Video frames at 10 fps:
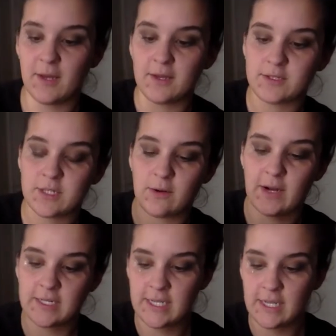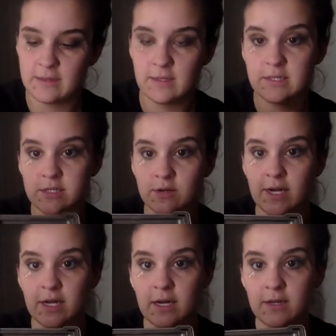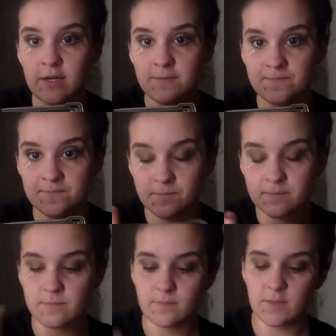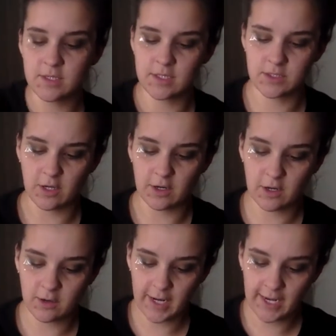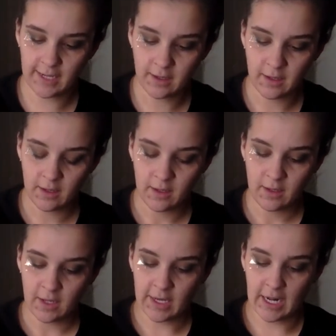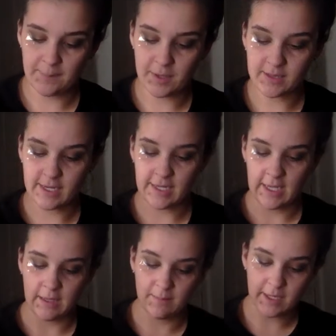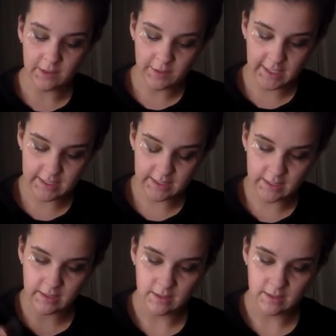So I take this gray color, it's a darker gray, and I put that in my crease.